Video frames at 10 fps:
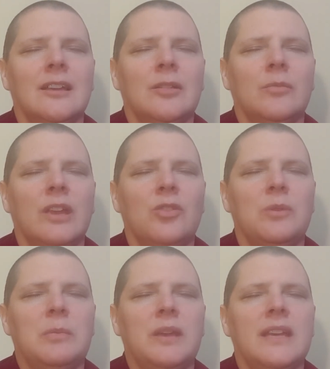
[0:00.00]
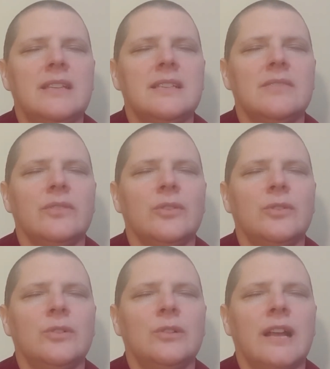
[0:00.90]
May you be
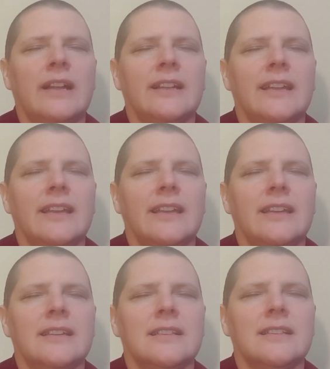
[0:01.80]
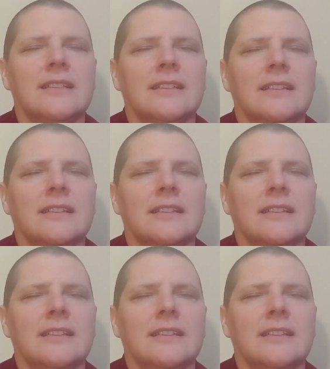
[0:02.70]
peaceful and at ease.